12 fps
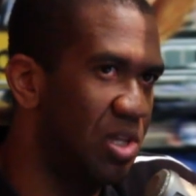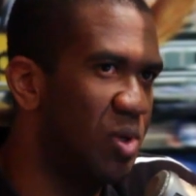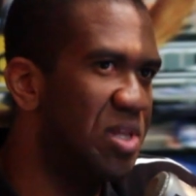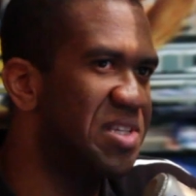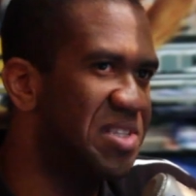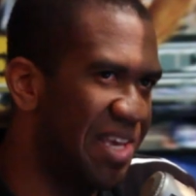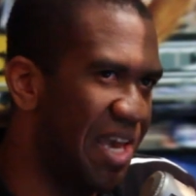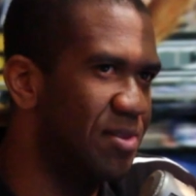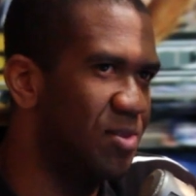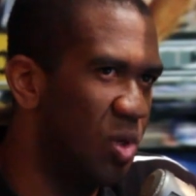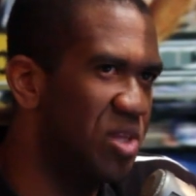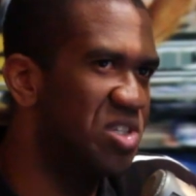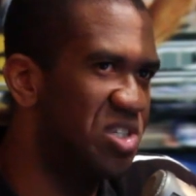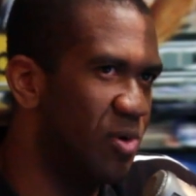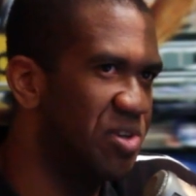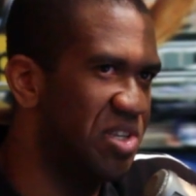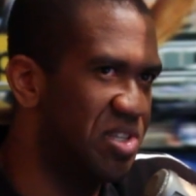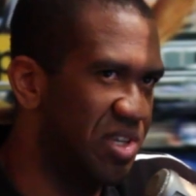to win this game, but they're not
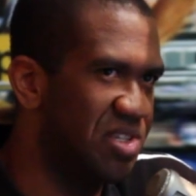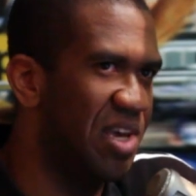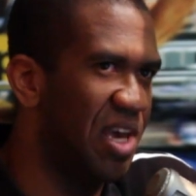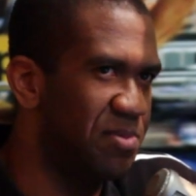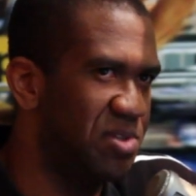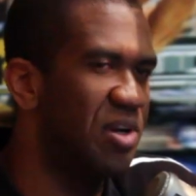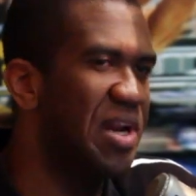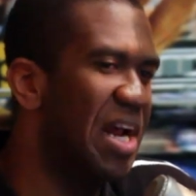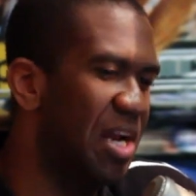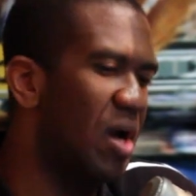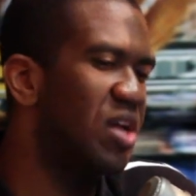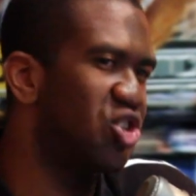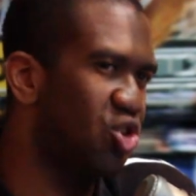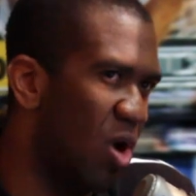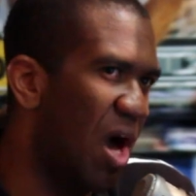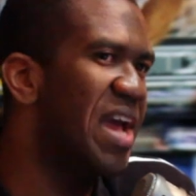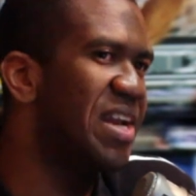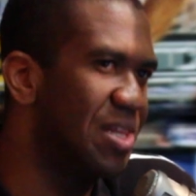going to go out 6 games. They're not going to go out and
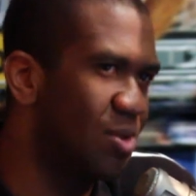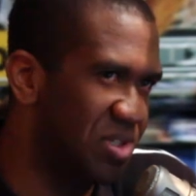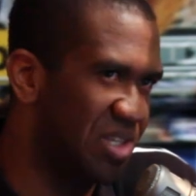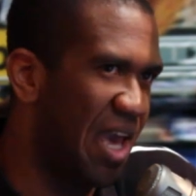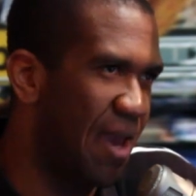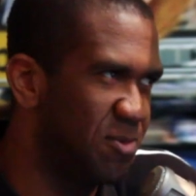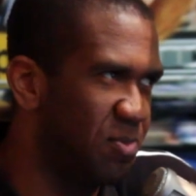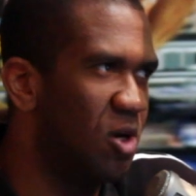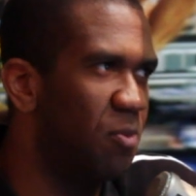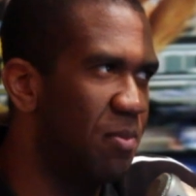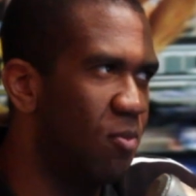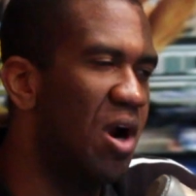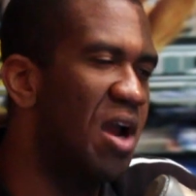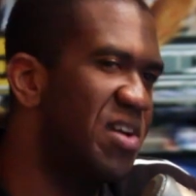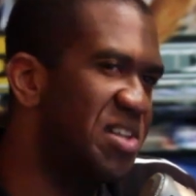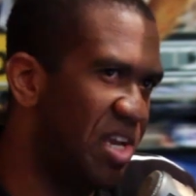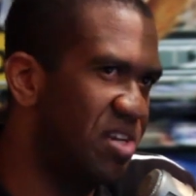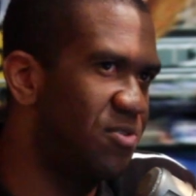try to lose games, but it'll be more
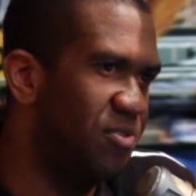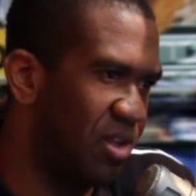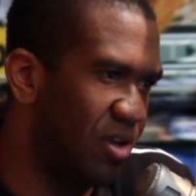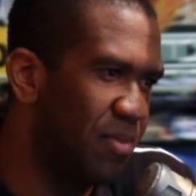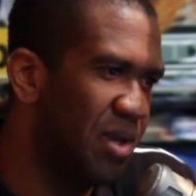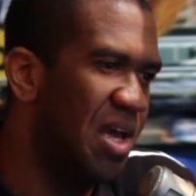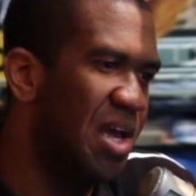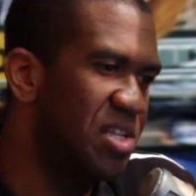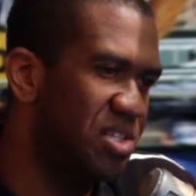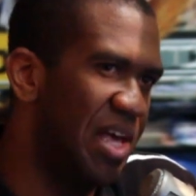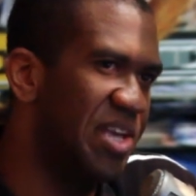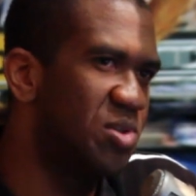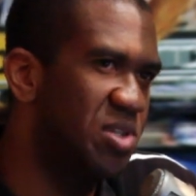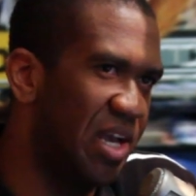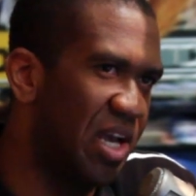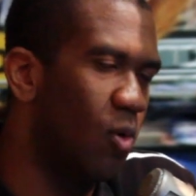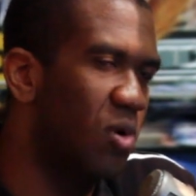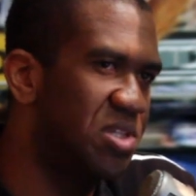advantageous for them to, like you said,
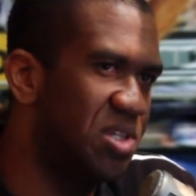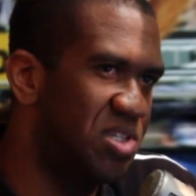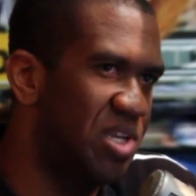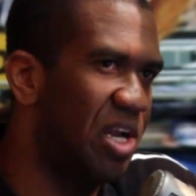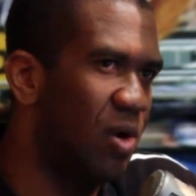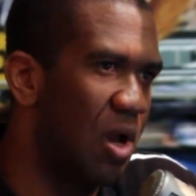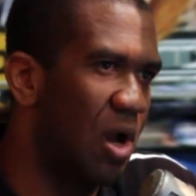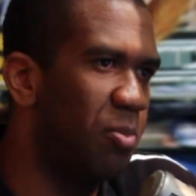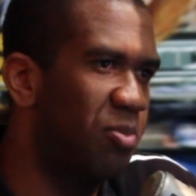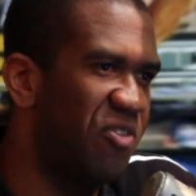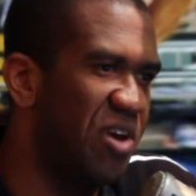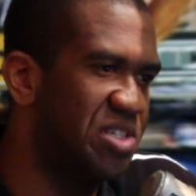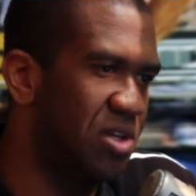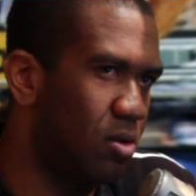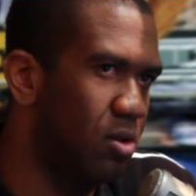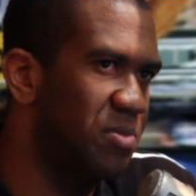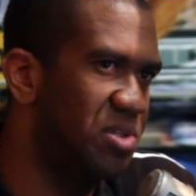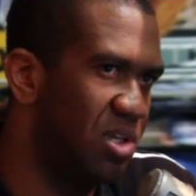go into the second round facing
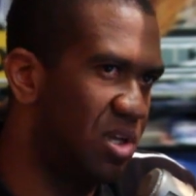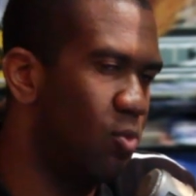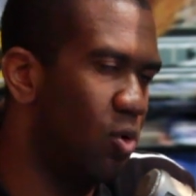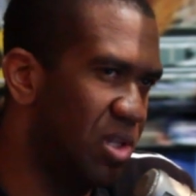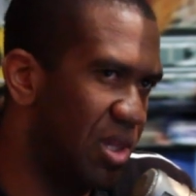Oklahoma City more